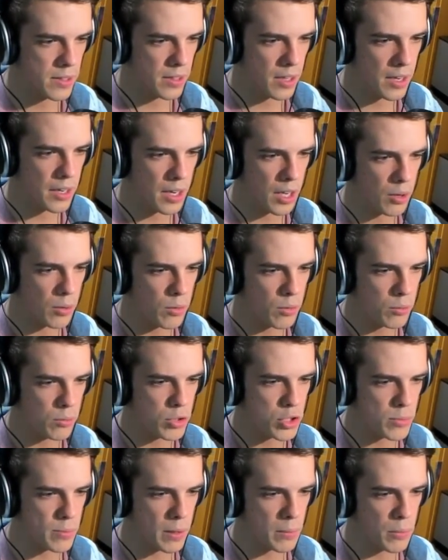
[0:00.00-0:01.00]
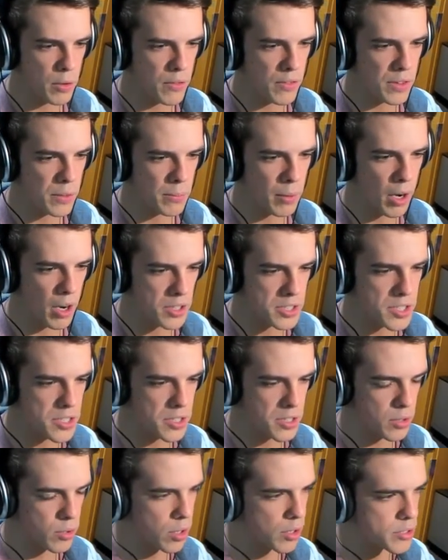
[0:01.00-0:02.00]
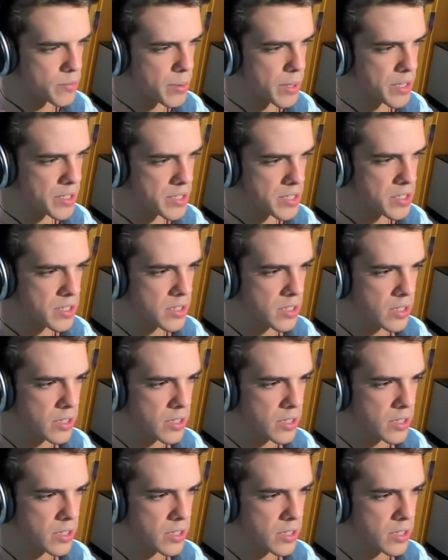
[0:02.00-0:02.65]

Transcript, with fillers: Hey, Dad, would you mind moving the boxes in the crawl space?